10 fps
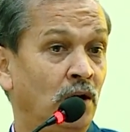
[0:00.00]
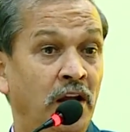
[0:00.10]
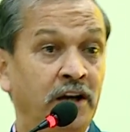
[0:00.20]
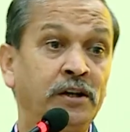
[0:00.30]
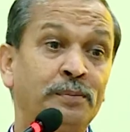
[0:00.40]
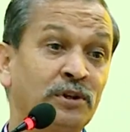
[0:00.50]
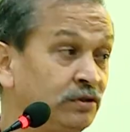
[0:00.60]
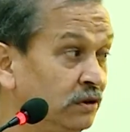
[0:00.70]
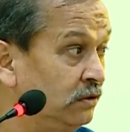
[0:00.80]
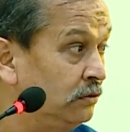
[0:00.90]

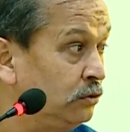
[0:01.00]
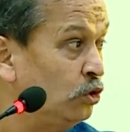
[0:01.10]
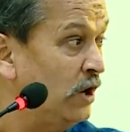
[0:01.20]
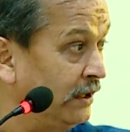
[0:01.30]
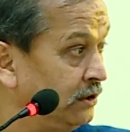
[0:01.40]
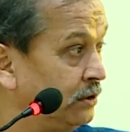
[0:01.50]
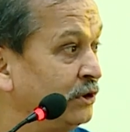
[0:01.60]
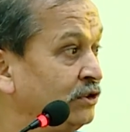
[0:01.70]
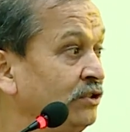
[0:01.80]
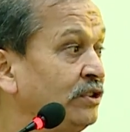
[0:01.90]
80% to 90%
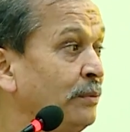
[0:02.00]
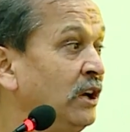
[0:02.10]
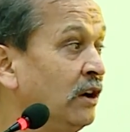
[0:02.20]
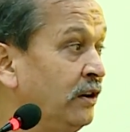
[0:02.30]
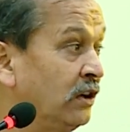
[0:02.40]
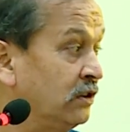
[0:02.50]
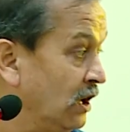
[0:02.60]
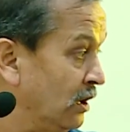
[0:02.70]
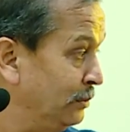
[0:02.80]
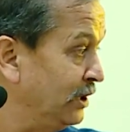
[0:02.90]

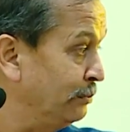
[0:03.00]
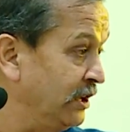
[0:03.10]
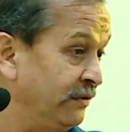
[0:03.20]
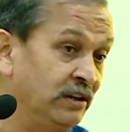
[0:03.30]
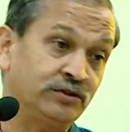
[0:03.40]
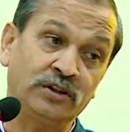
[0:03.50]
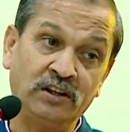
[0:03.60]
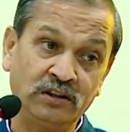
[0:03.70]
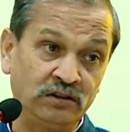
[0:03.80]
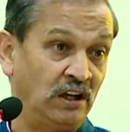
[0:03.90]
semiconductors are being manufactured
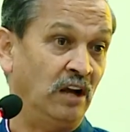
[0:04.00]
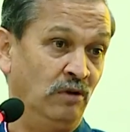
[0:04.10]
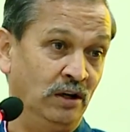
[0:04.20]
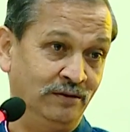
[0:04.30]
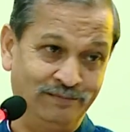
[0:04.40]
in Taiwan.